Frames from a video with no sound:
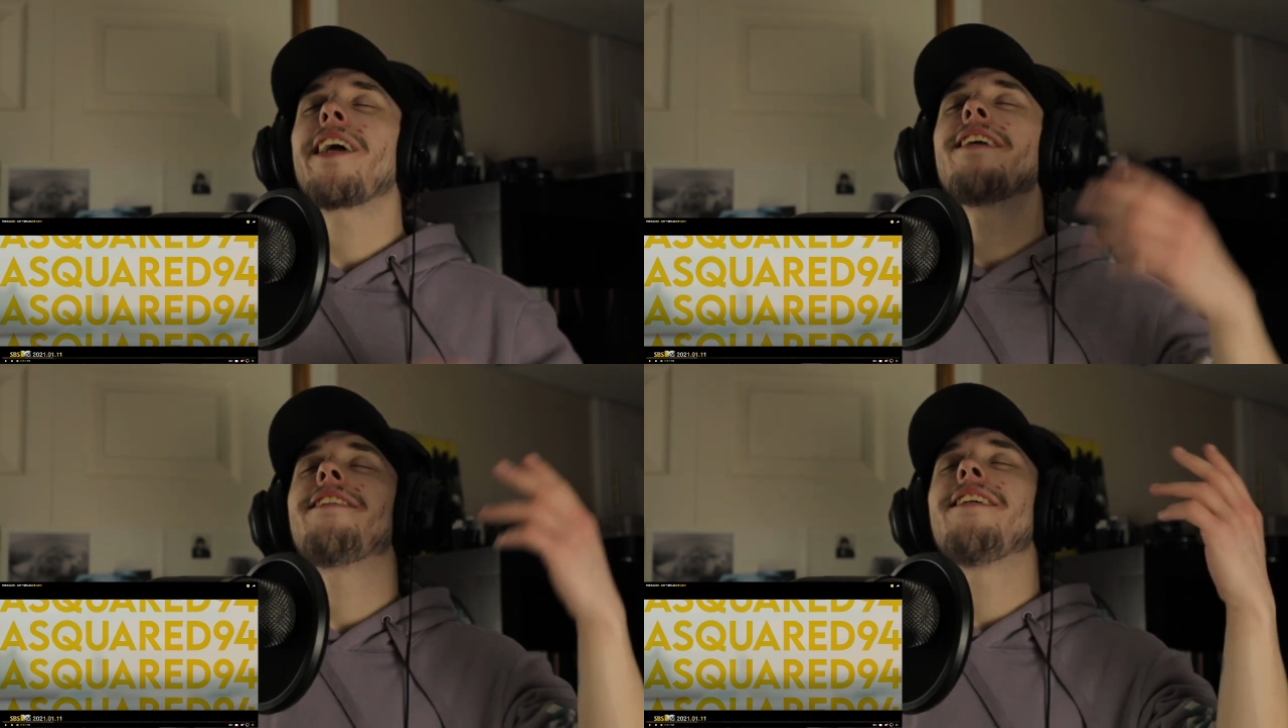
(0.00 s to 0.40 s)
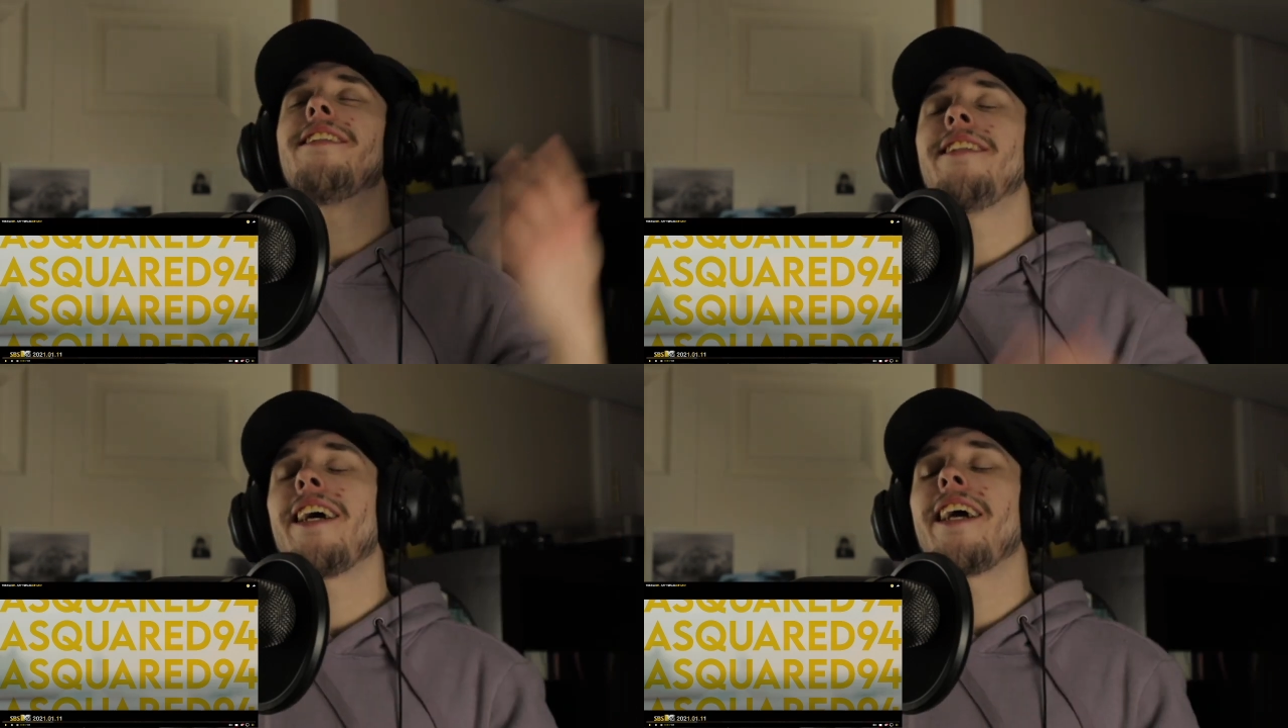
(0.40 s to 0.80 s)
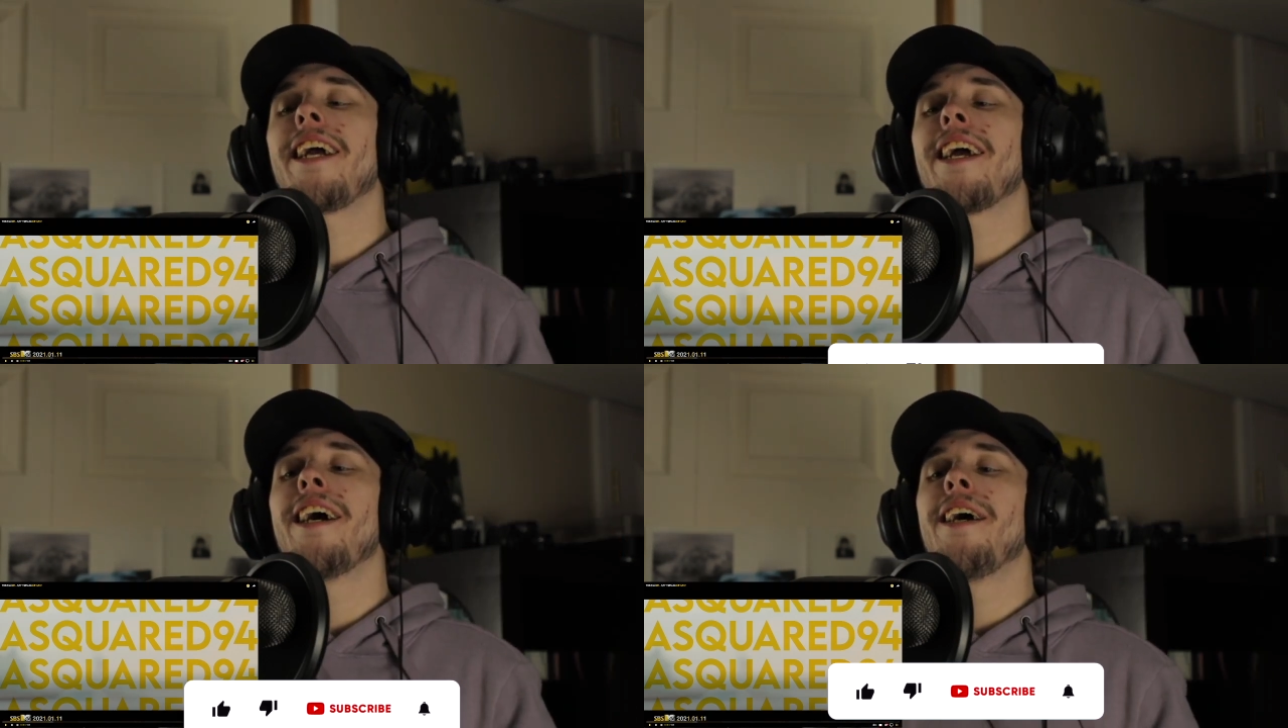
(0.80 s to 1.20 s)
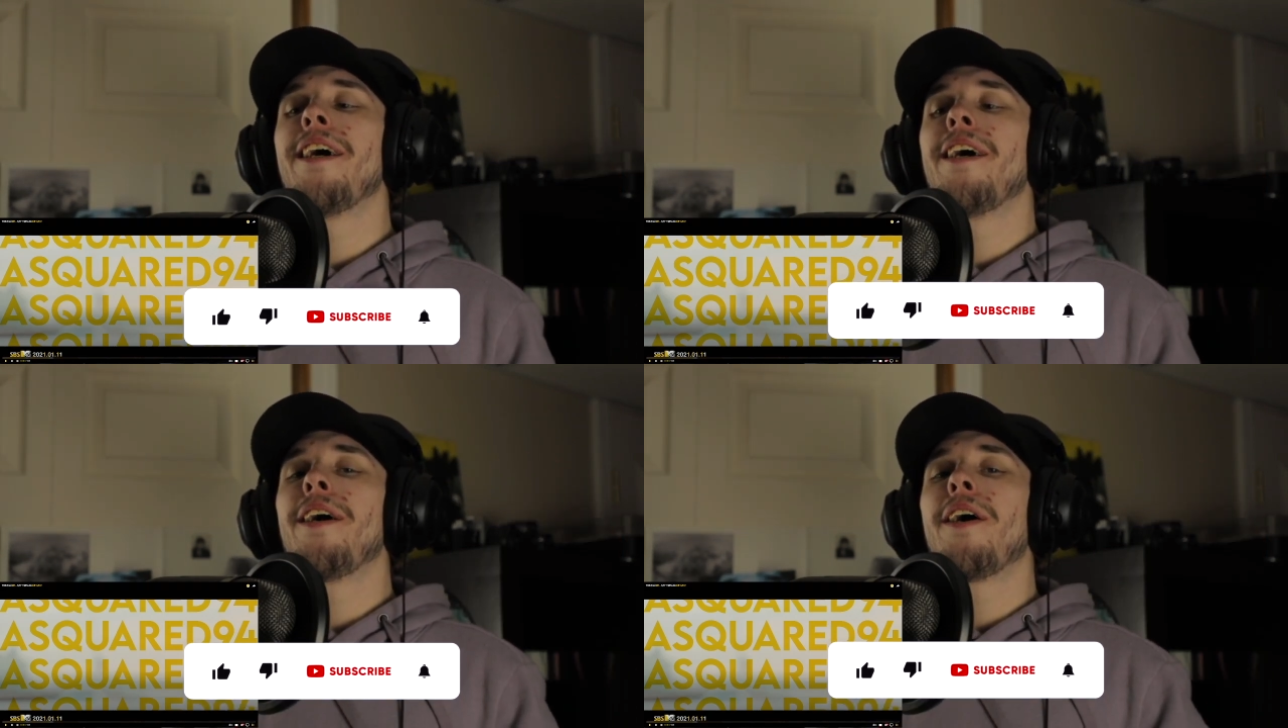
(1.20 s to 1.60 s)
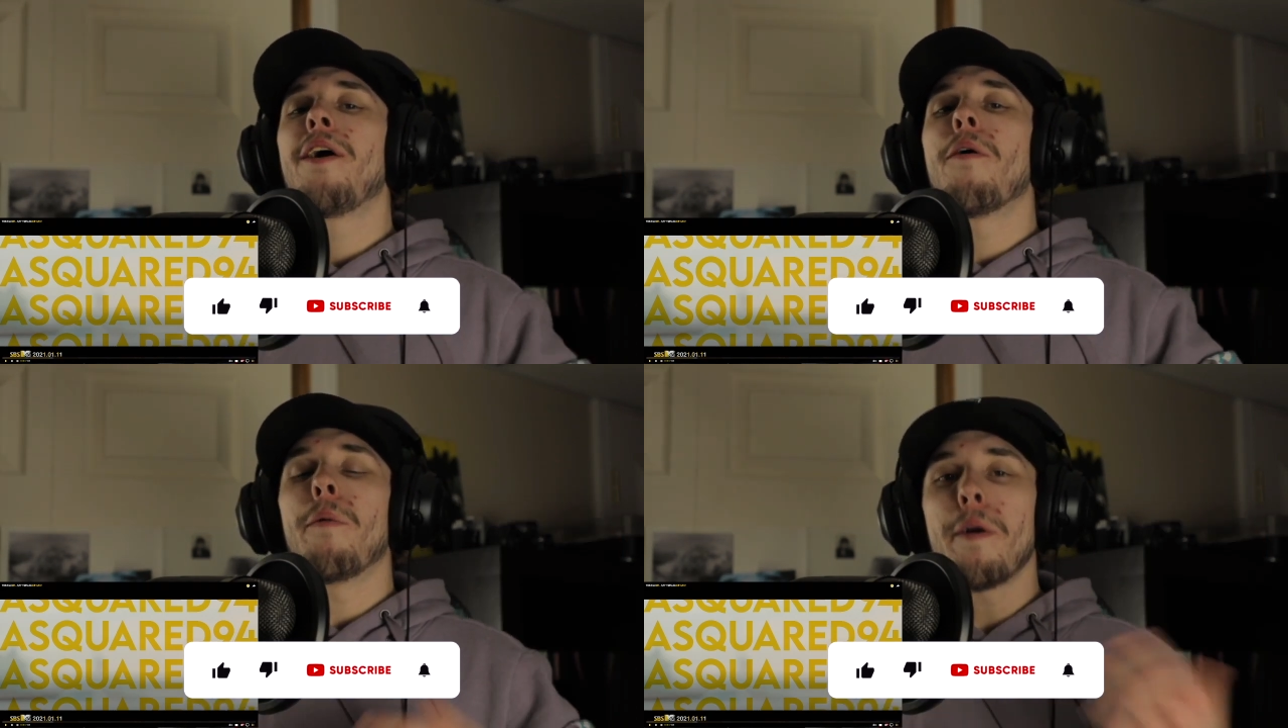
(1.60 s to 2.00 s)
and today
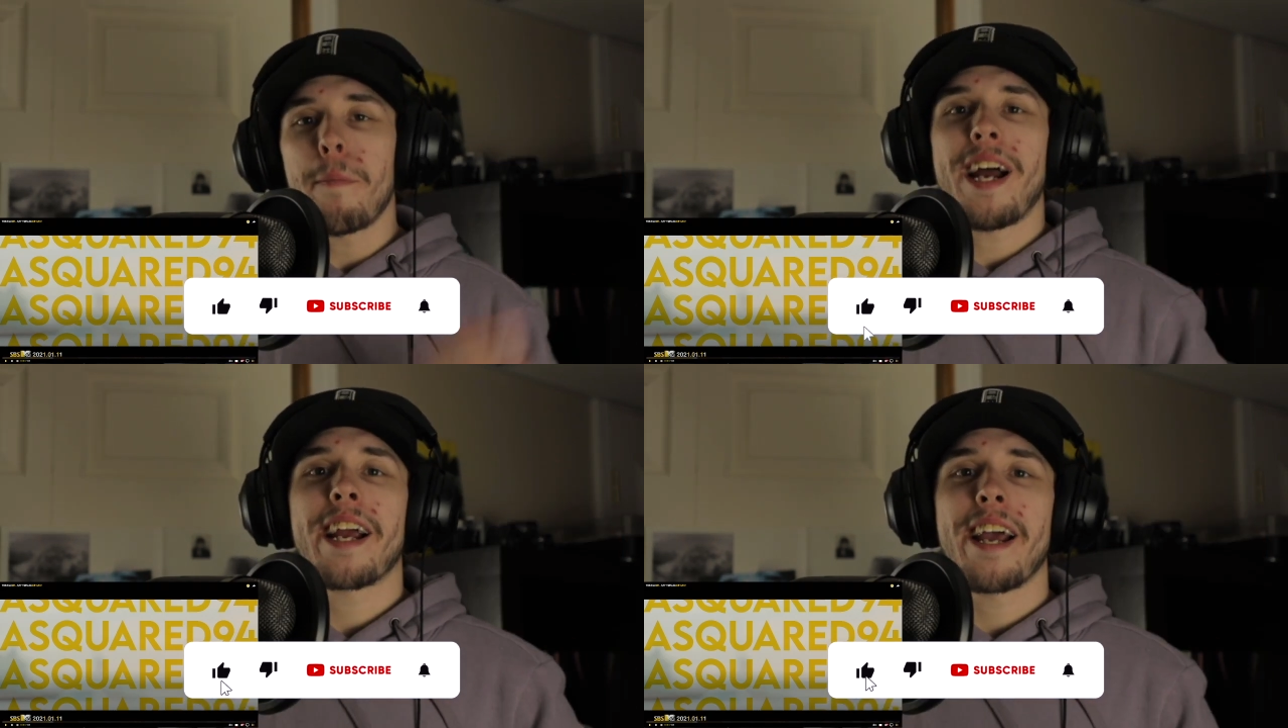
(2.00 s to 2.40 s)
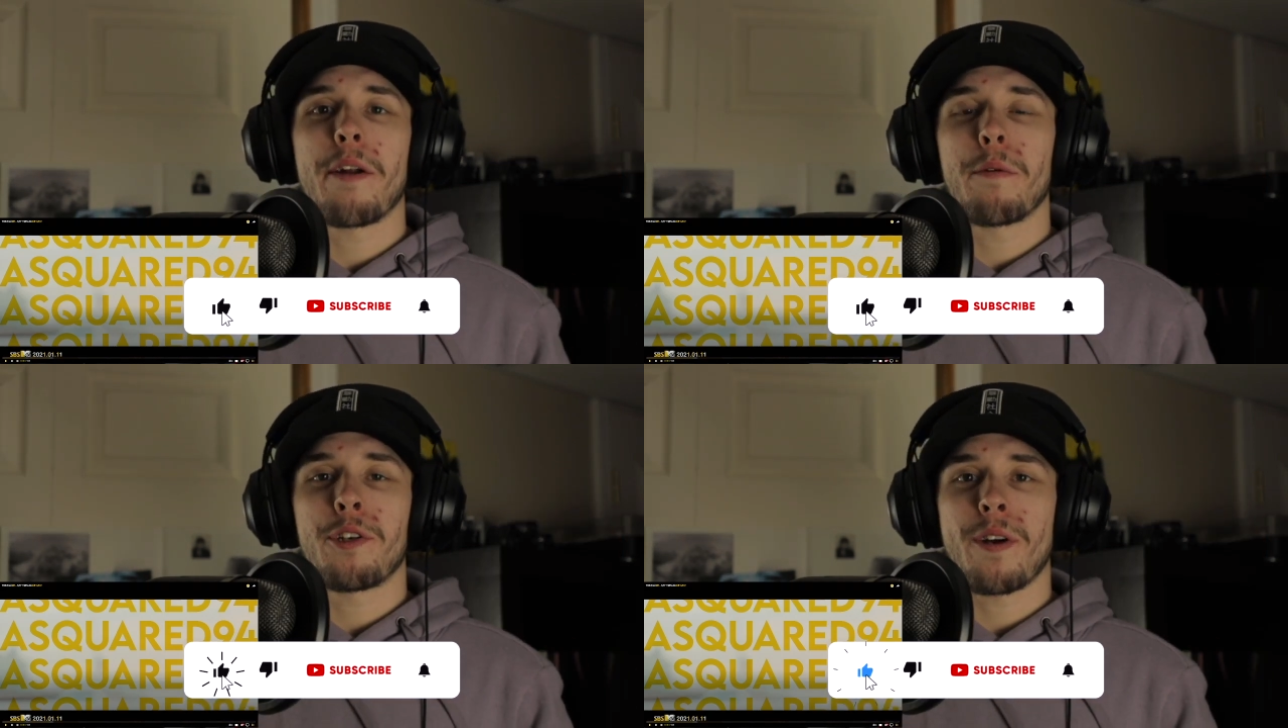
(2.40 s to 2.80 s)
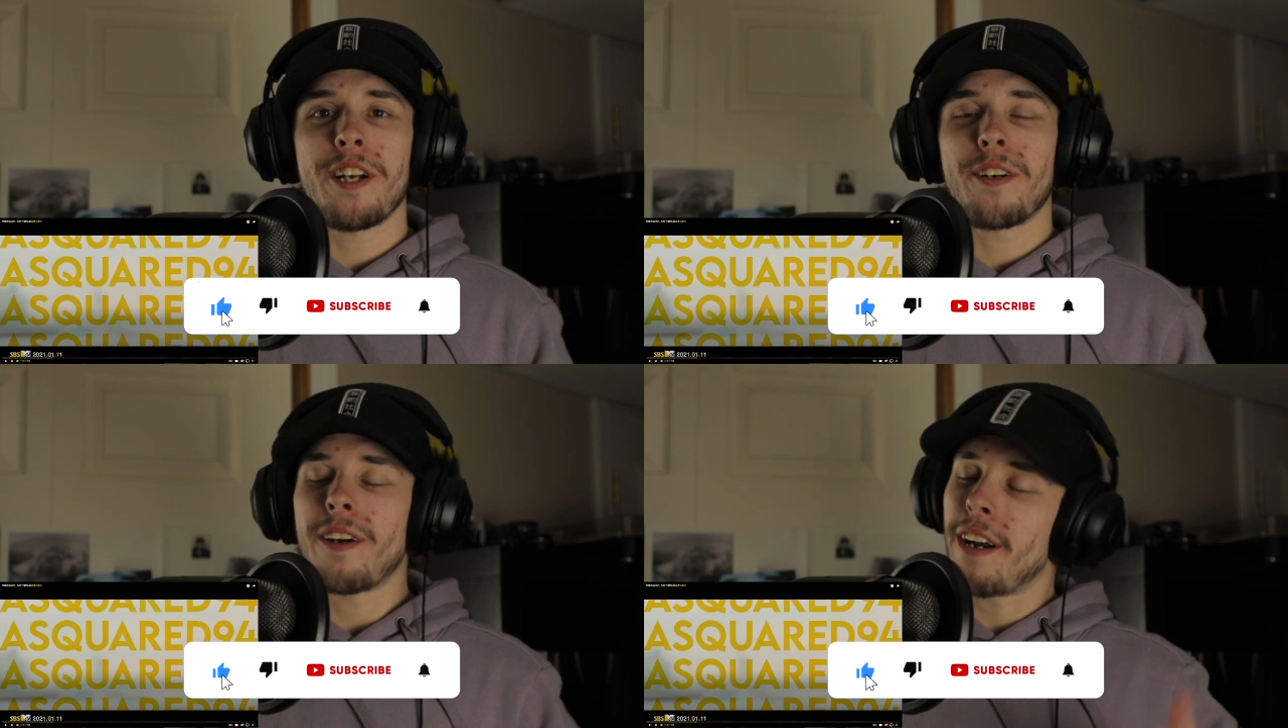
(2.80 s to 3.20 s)
we're back at it with Treasure.